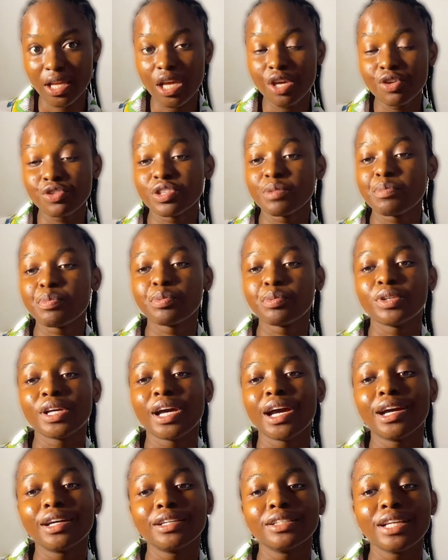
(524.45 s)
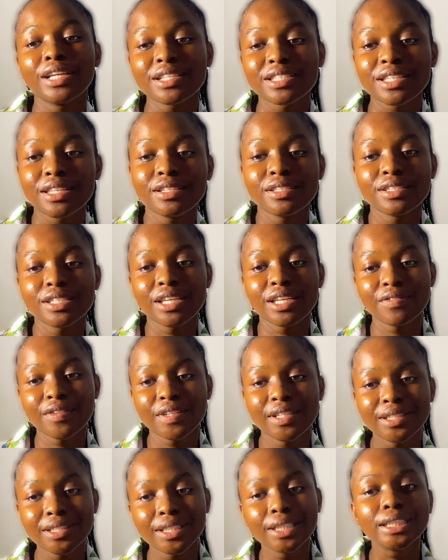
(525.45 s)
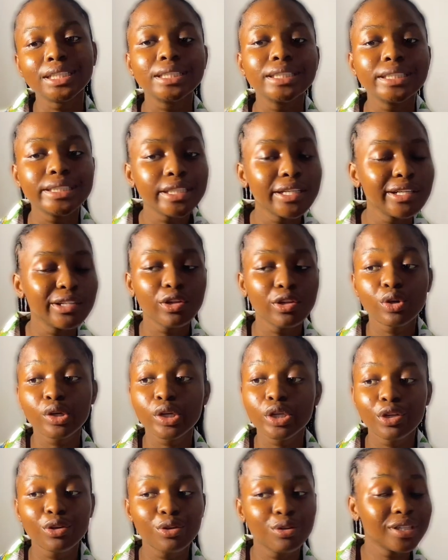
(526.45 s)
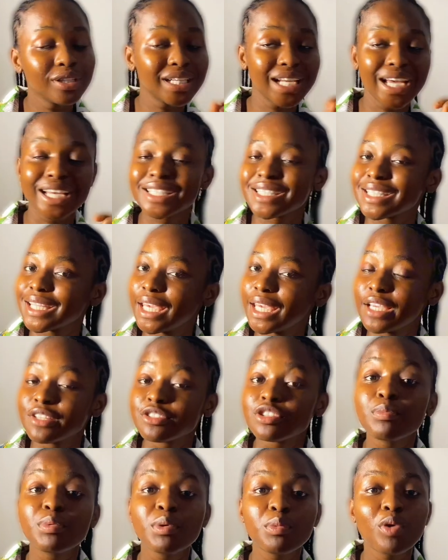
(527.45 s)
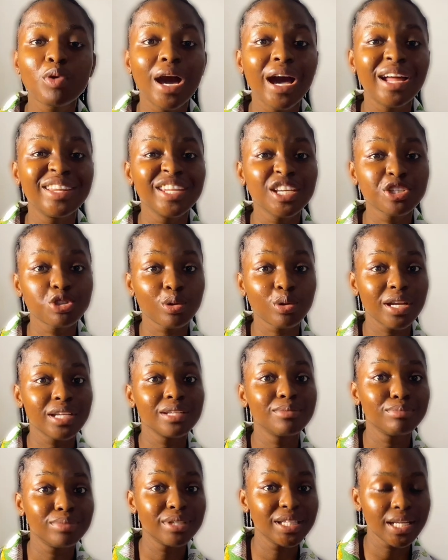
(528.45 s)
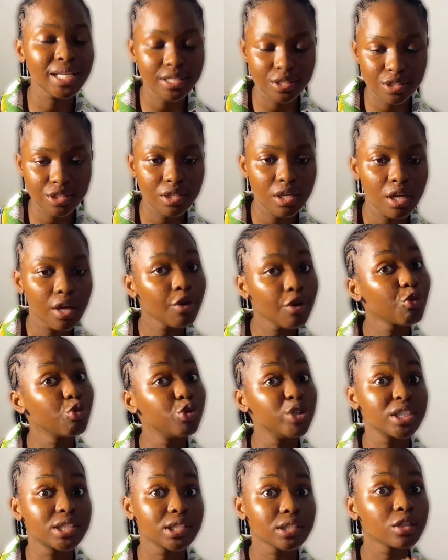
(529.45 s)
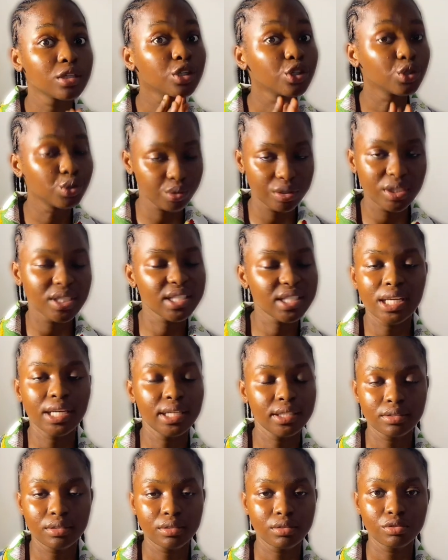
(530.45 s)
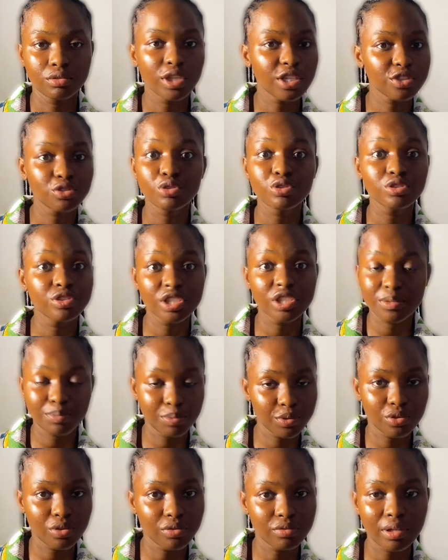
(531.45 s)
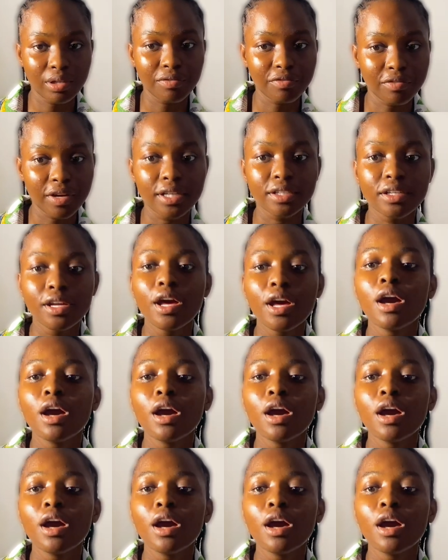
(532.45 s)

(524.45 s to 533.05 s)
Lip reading: You see people that their skin is giving glow, glass skin. Some people are naturally blessed with good skin. There's no dispute of that fact.